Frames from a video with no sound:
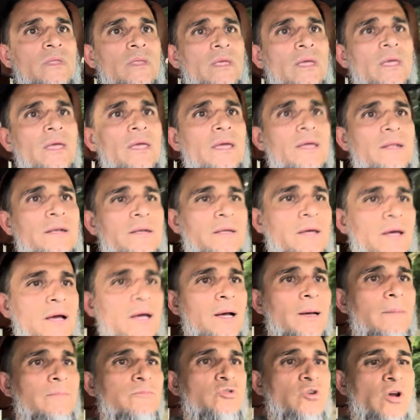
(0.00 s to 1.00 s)
and
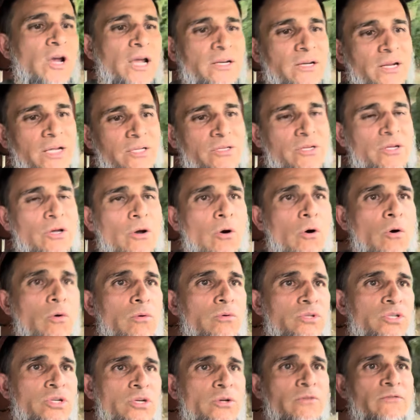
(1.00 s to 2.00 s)
I'm trying not to go
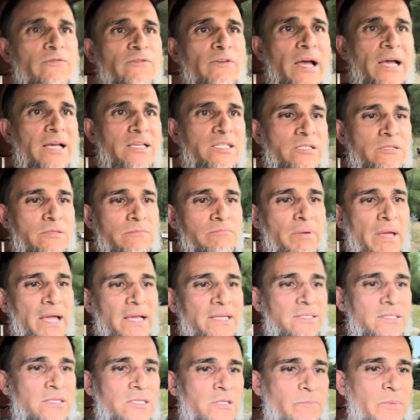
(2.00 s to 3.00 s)
too fast
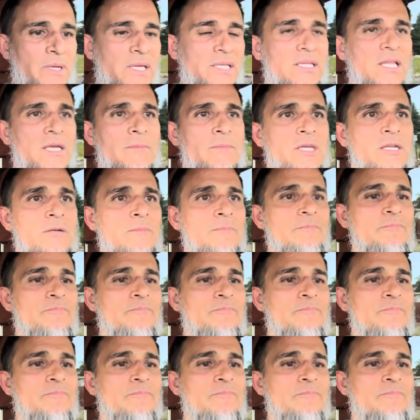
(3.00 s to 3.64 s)
past the speed limit.